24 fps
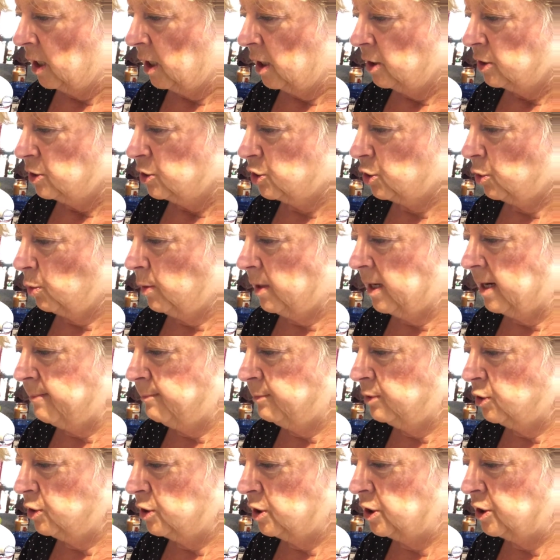So what I'm
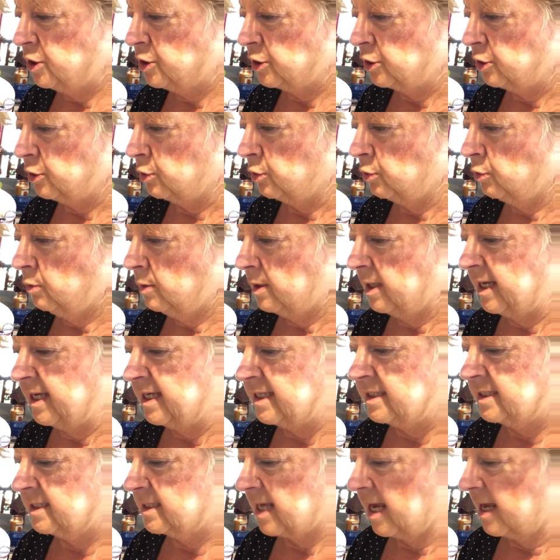going to do is,